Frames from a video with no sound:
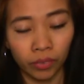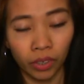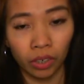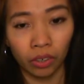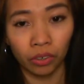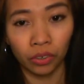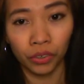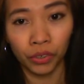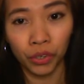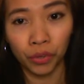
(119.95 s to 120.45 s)

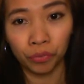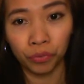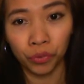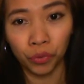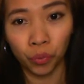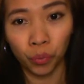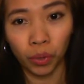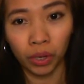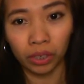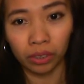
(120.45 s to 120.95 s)
or if you
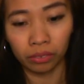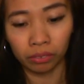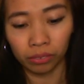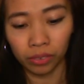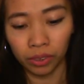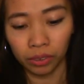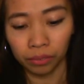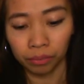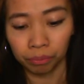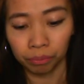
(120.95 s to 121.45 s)
want
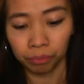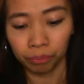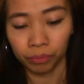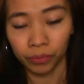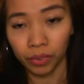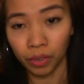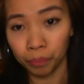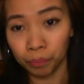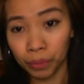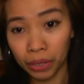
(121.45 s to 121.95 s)

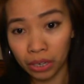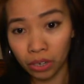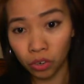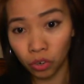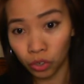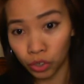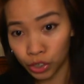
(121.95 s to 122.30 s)
big or